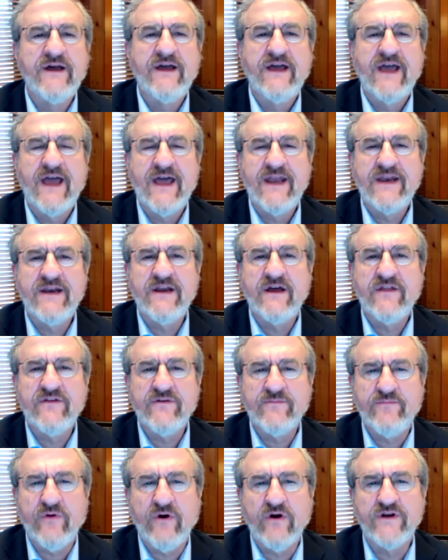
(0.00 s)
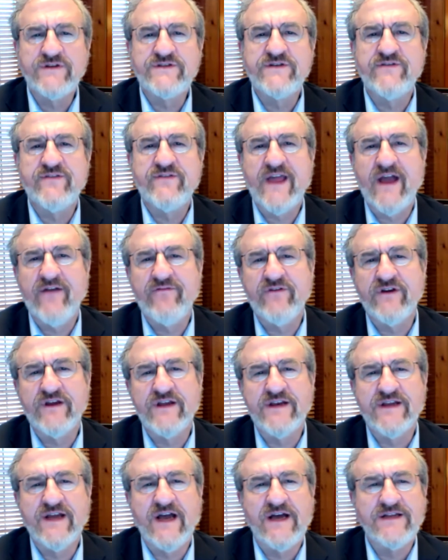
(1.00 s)
and in other parts of the
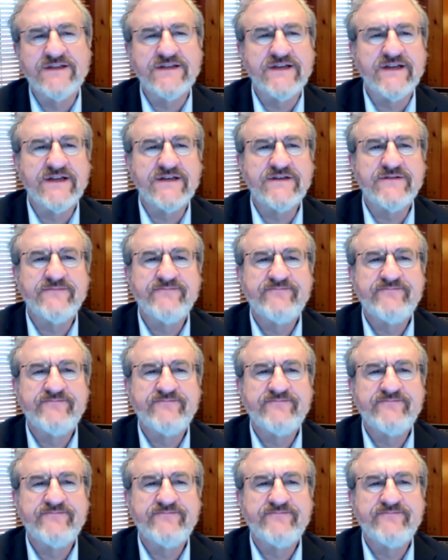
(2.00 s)
African continent.